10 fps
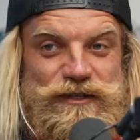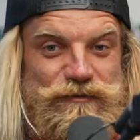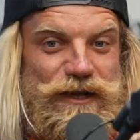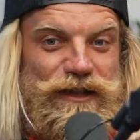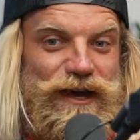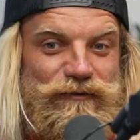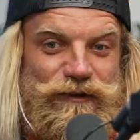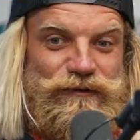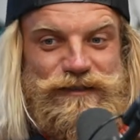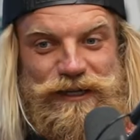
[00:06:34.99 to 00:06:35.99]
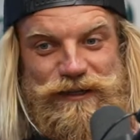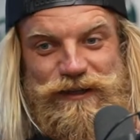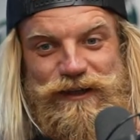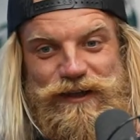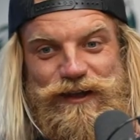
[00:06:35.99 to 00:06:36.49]
of my life, I was like
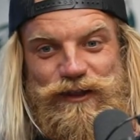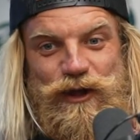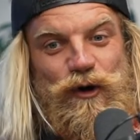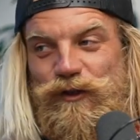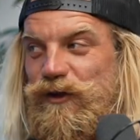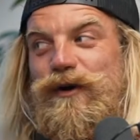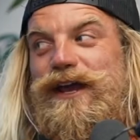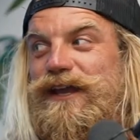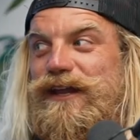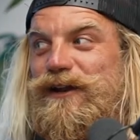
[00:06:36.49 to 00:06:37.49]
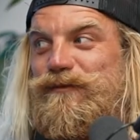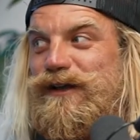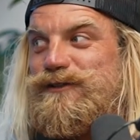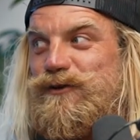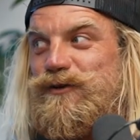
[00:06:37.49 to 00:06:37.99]
the only white kid in my
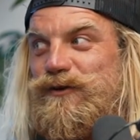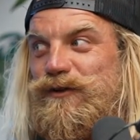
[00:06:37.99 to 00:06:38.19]
school.